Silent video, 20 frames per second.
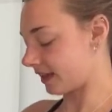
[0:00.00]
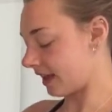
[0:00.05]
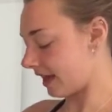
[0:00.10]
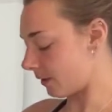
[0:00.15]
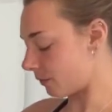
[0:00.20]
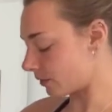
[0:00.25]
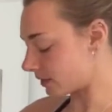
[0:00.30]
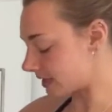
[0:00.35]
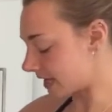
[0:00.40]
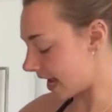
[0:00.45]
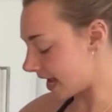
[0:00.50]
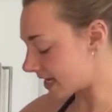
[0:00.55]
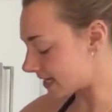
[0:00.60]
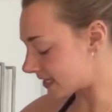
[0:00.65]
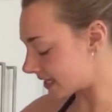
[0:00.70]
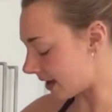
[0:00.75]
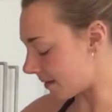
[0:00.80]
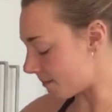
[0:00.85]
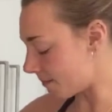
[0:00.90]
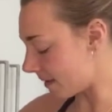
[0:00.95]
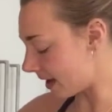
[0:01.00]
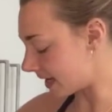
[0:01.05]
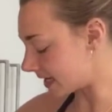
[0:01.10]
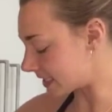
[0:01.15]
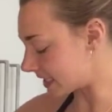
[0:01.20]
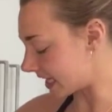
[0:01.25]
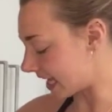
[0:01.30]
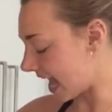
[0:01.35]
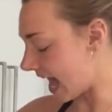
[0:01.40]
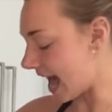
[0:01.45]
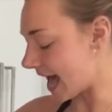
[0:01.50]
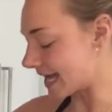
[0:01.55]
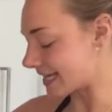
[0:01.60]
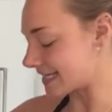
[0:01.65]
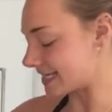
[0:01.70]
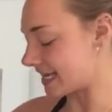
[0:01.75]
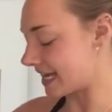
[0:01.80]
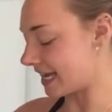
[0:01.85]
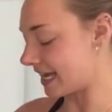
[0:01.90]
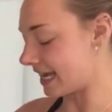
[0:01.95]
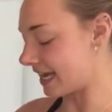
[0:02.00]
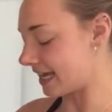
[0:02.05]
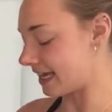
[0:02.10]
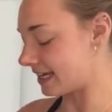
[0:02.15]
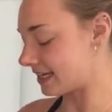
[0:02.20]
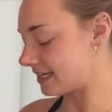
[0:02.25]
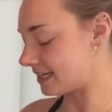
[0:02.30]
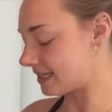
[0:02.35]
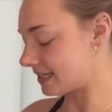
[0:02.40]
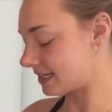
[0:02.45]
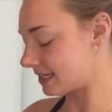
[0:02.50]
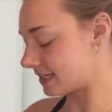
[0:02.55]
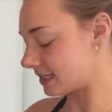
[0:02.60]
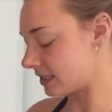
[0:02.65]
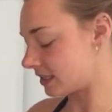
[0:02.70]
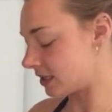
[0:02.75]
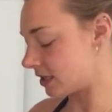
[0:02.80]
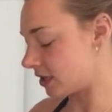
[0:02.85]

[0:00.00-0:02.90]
It will taste amazing as it is.